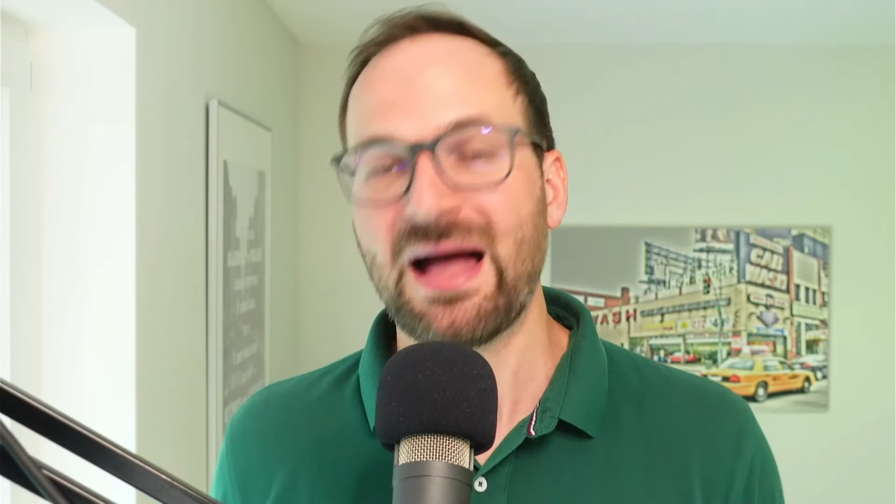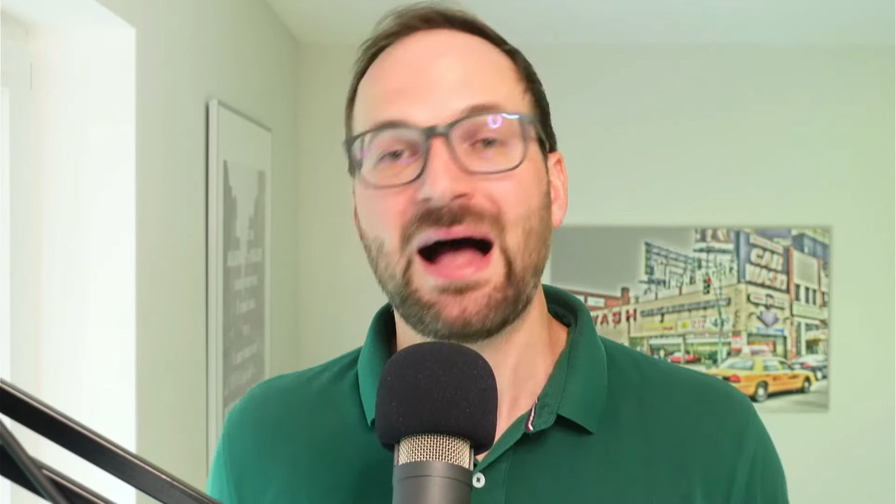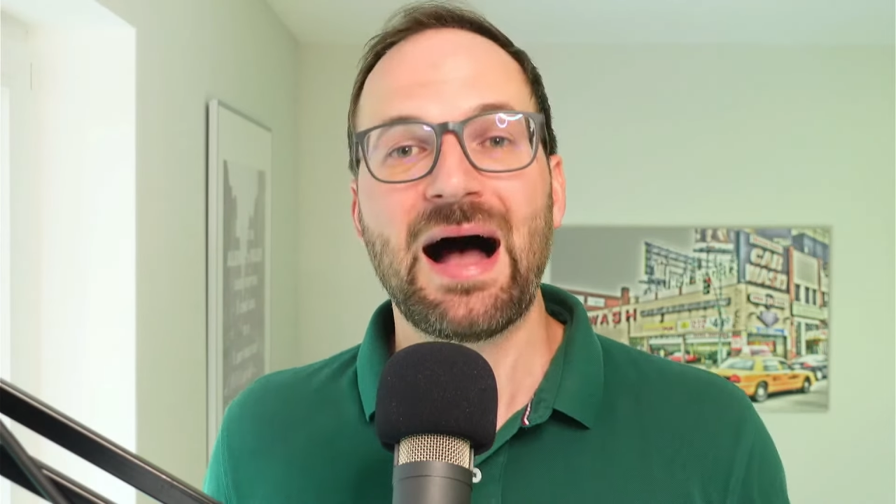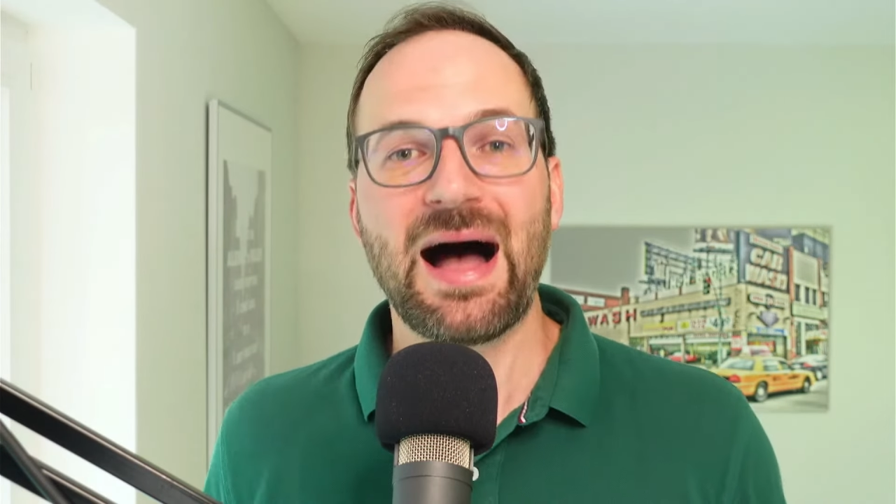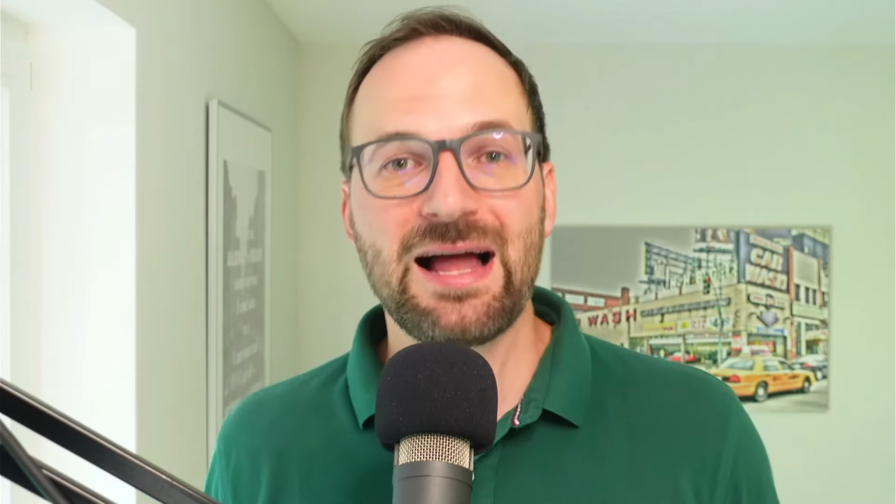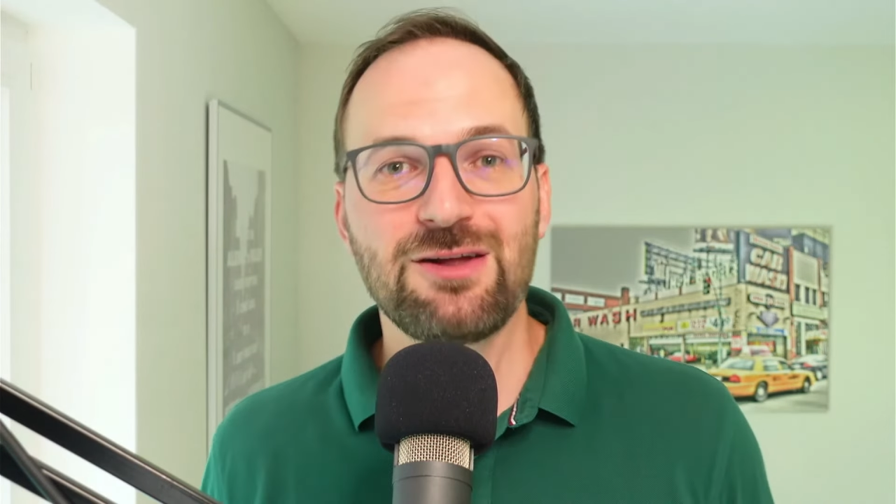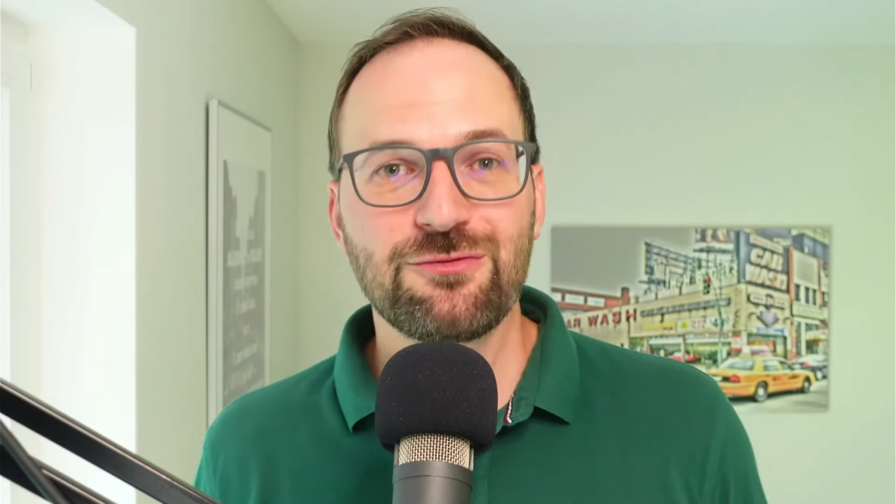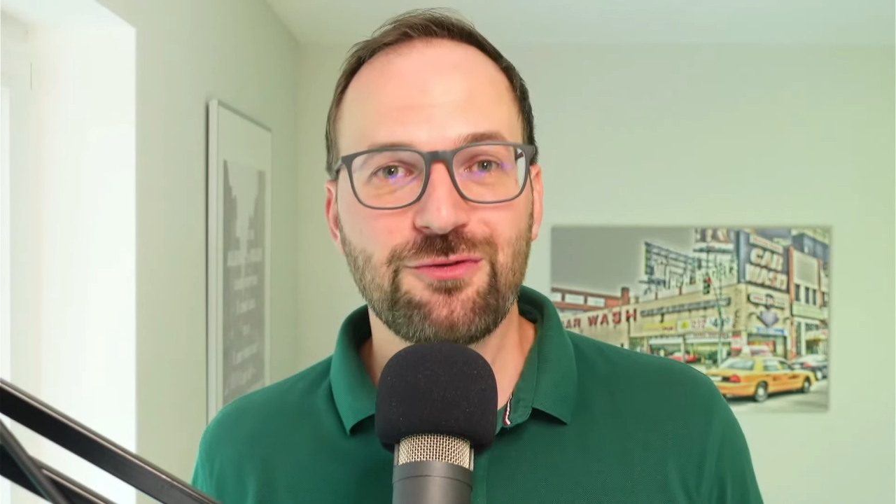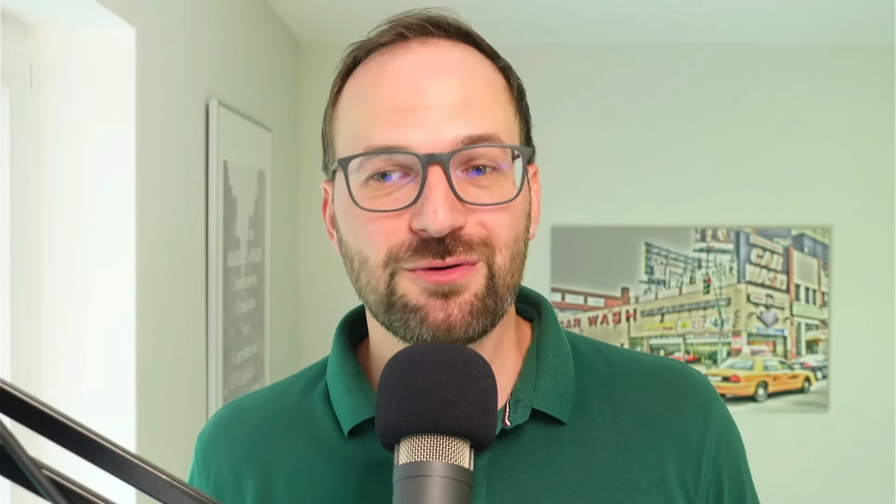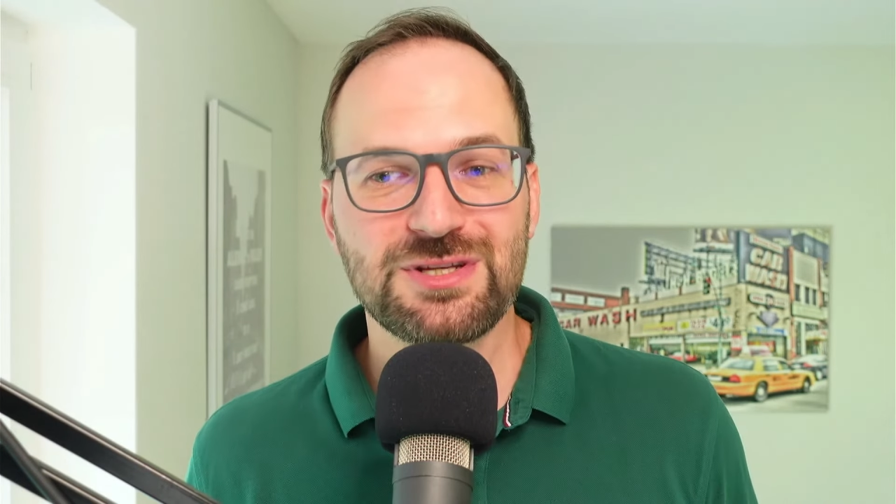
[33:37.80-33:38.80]
I look
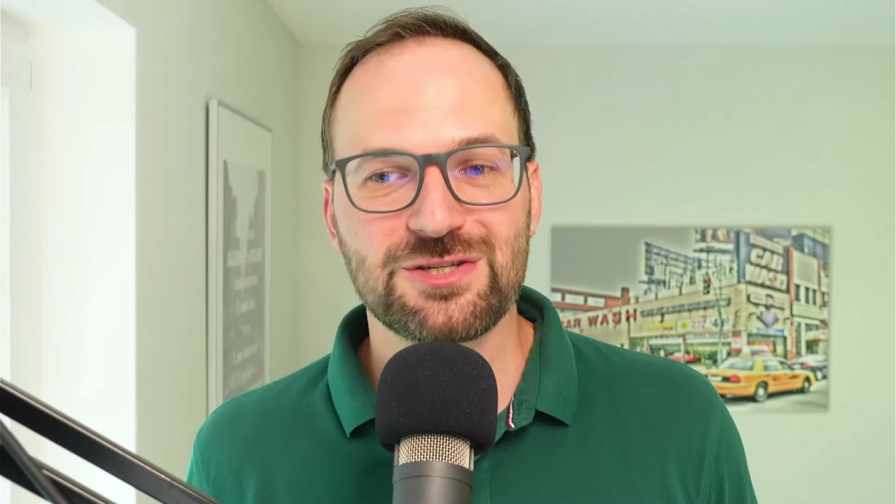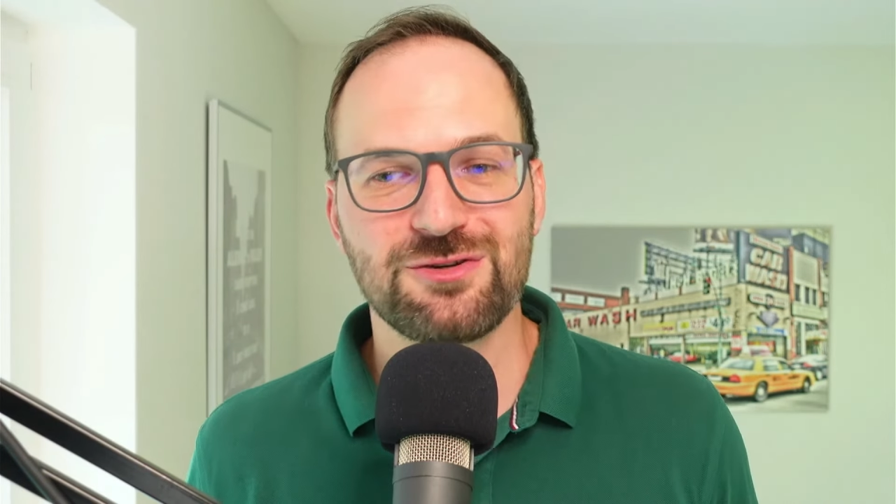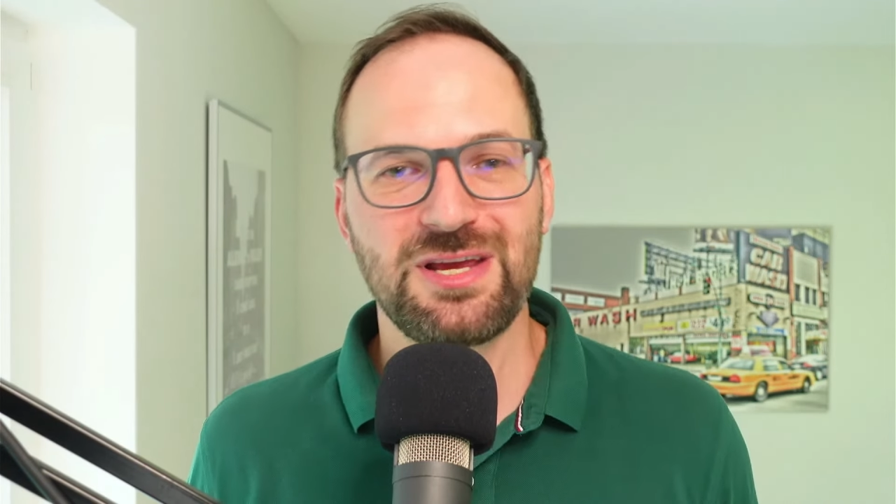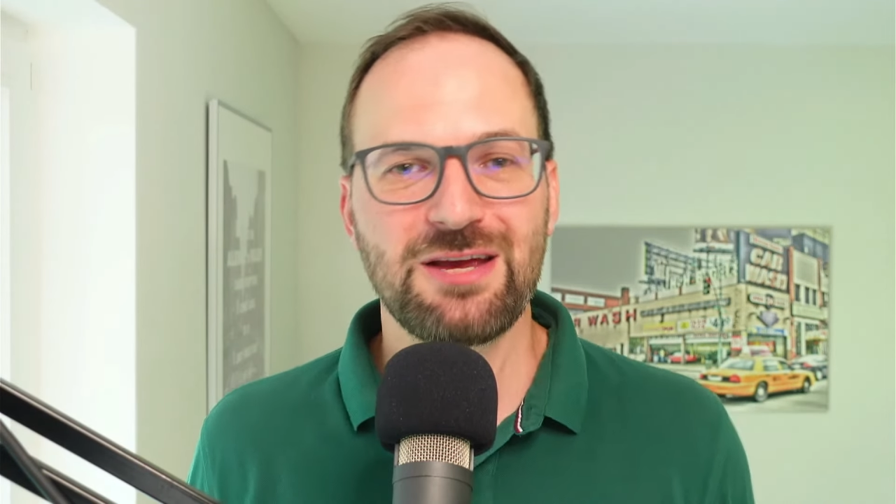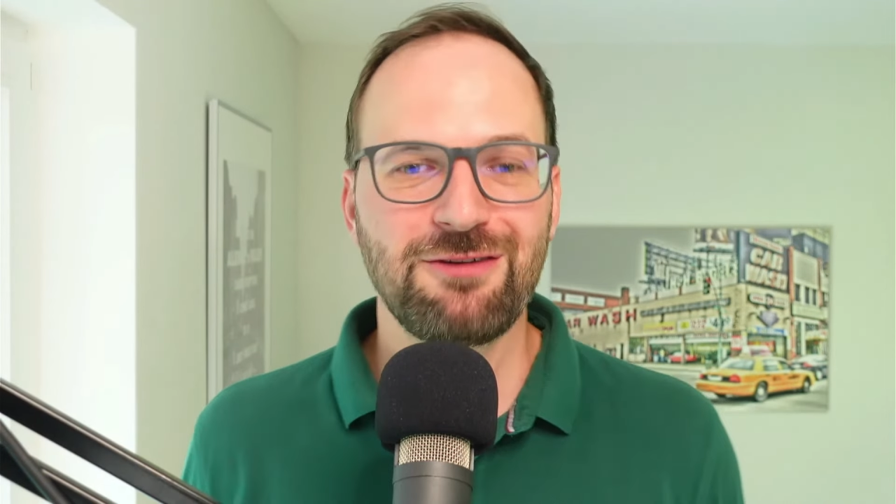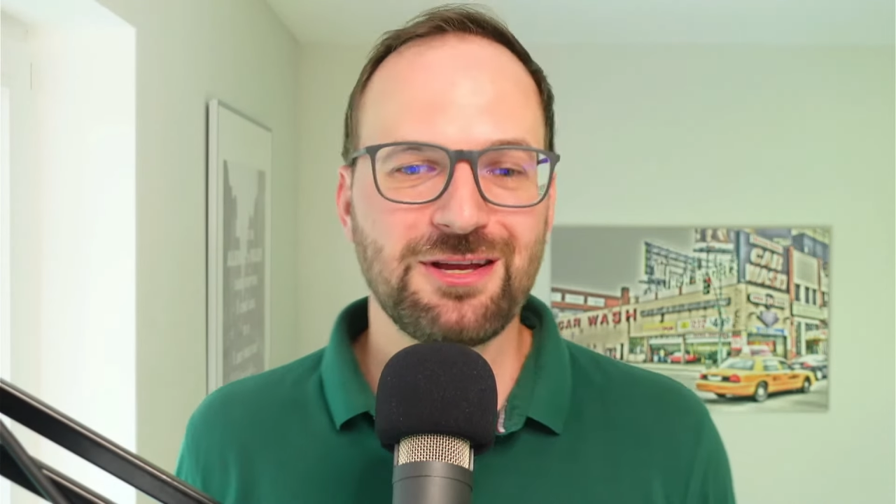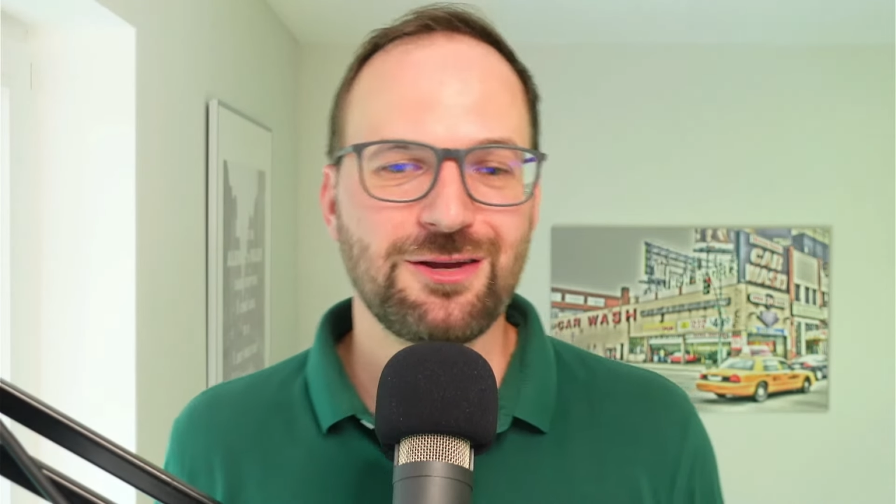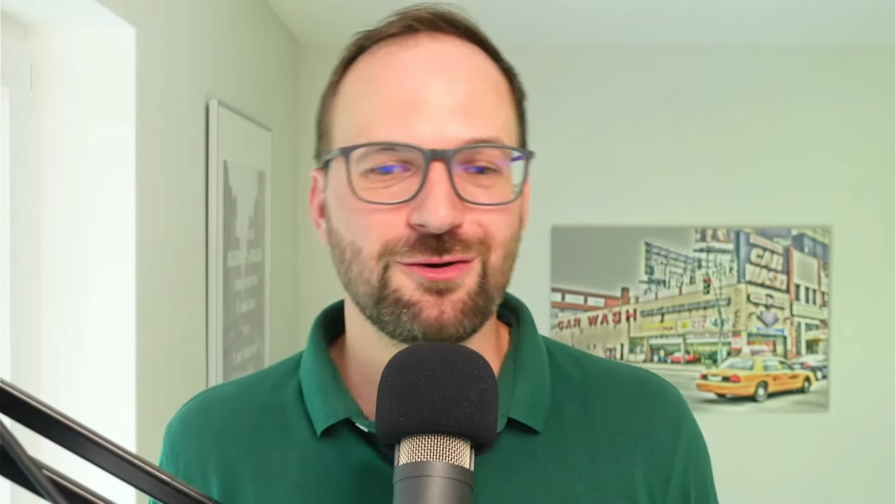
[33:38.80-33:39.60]
forward to hearing you